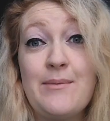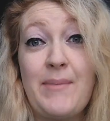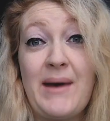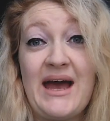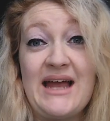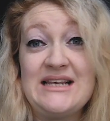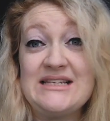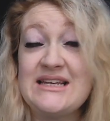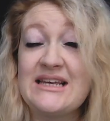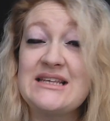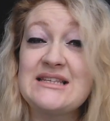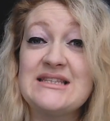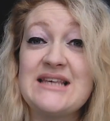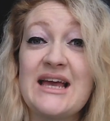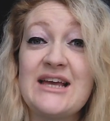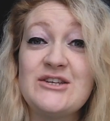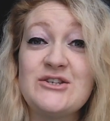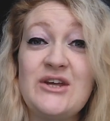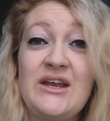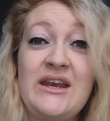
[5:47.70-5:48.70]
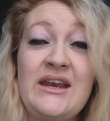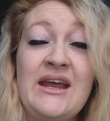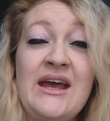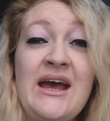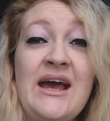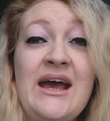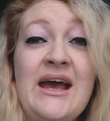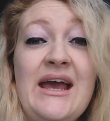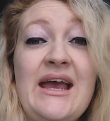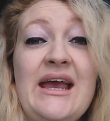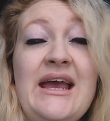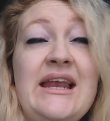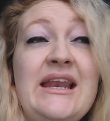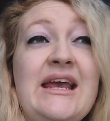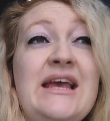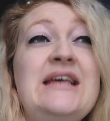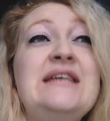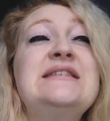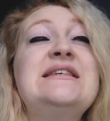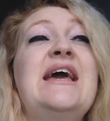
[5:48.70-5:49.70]
appendix section.
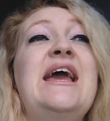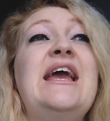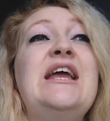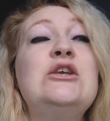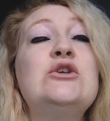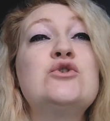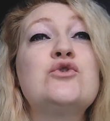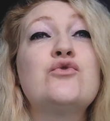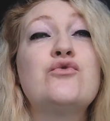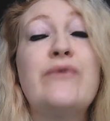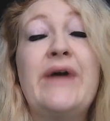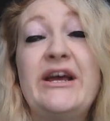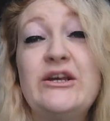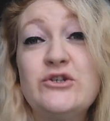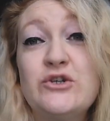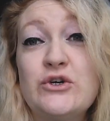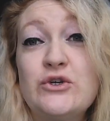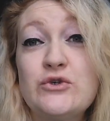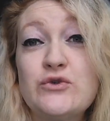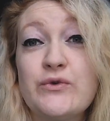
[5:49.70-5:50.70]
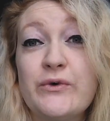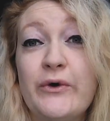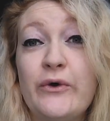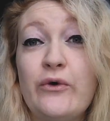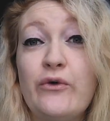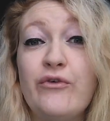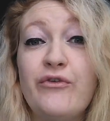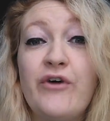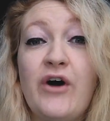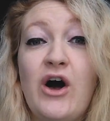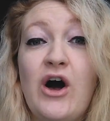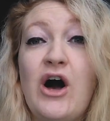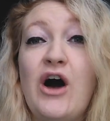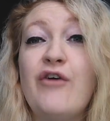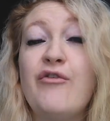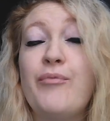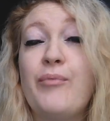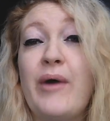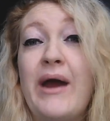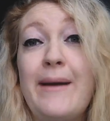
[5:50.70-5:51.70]
It is a treasure trove
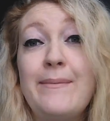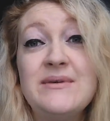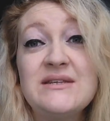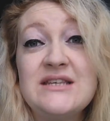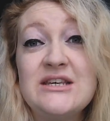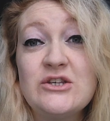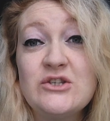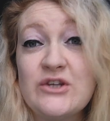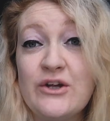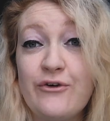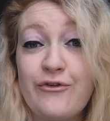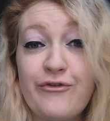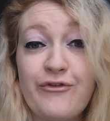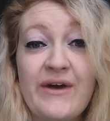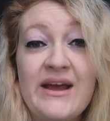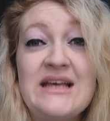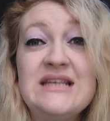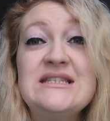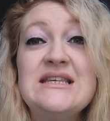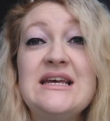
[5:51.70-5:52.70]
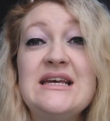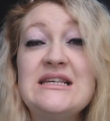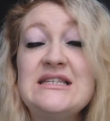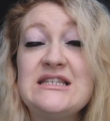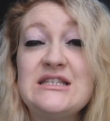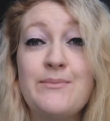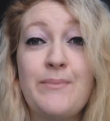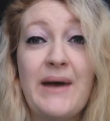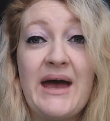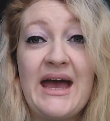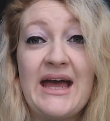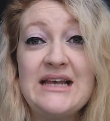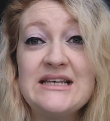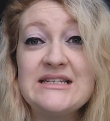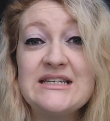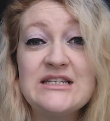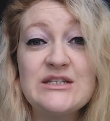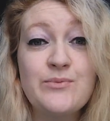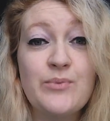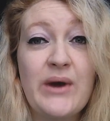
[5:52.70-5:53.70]
of prepositional phrases,
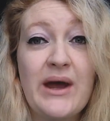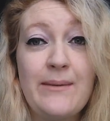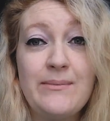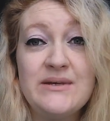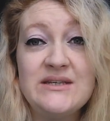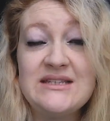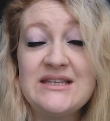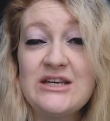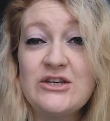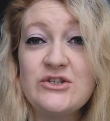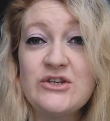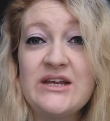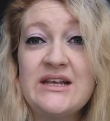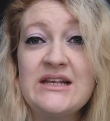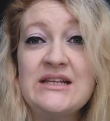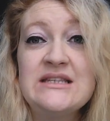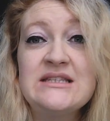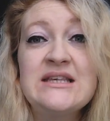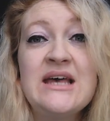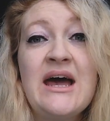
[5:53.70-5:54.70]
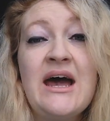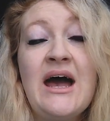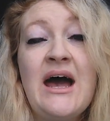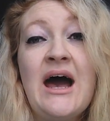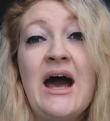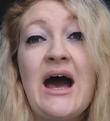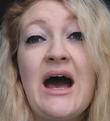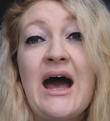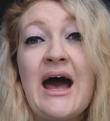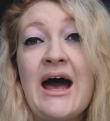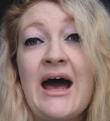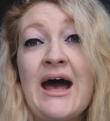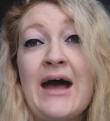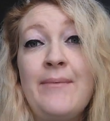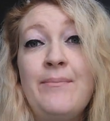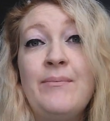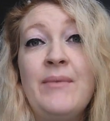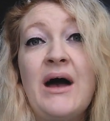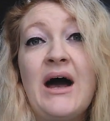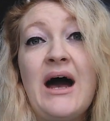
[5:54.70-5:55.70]
dependent prepositions,
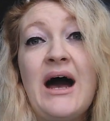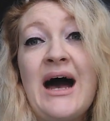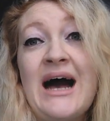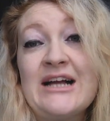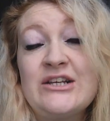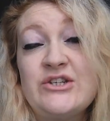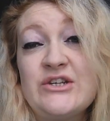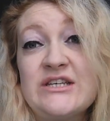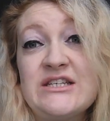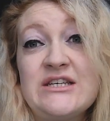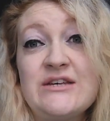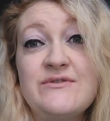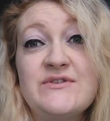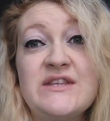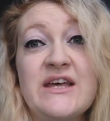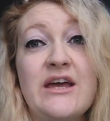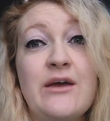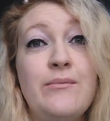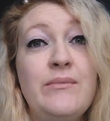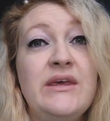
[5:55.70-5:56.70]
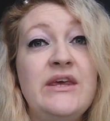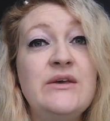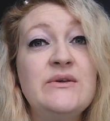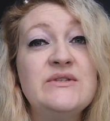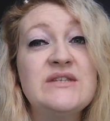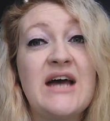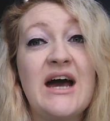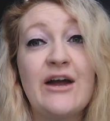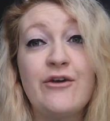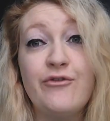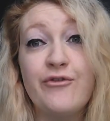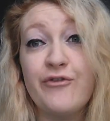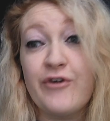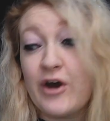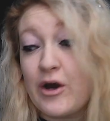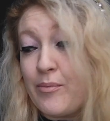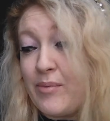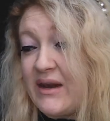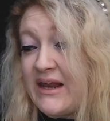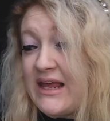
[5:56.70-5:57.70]
adjectives that can be used
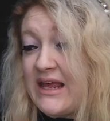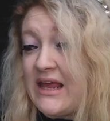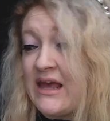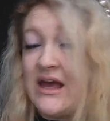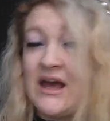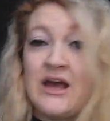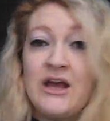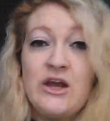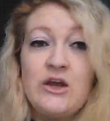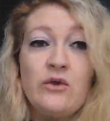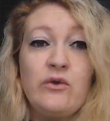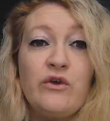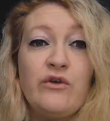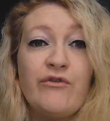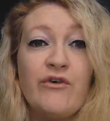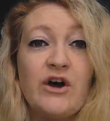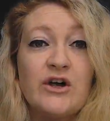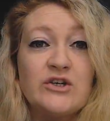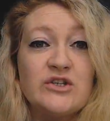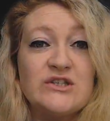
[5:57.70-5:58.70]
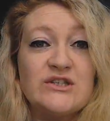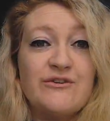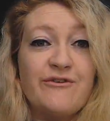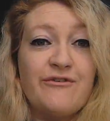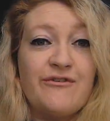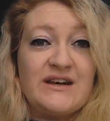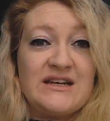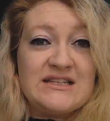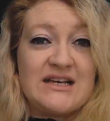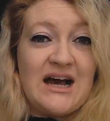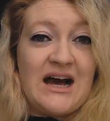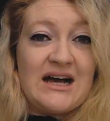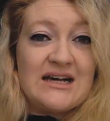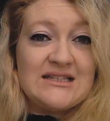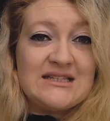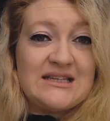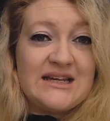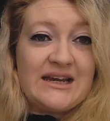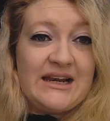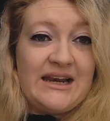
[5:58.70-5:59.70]
adverbally. You know, you've got just
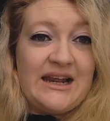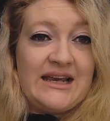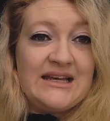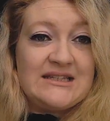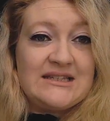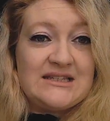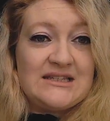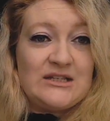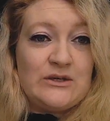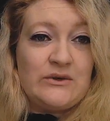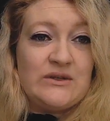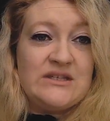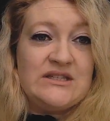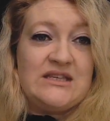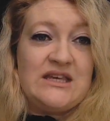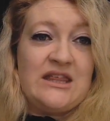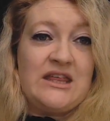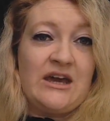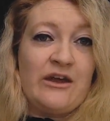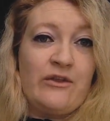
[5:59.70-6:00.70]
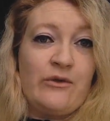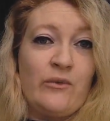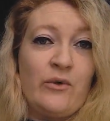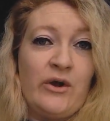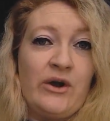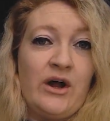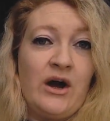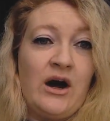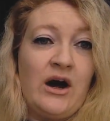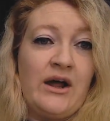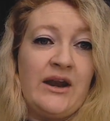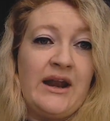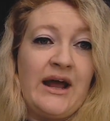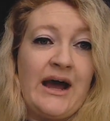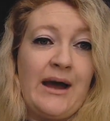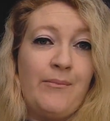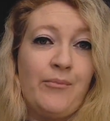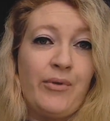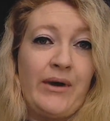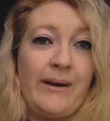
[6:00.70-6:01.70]
fantastic lists. You can see there the one on
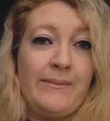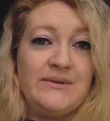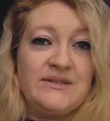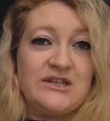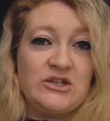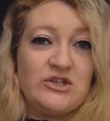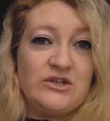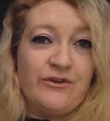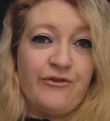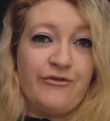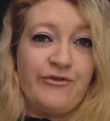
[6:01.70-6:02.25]
prepositional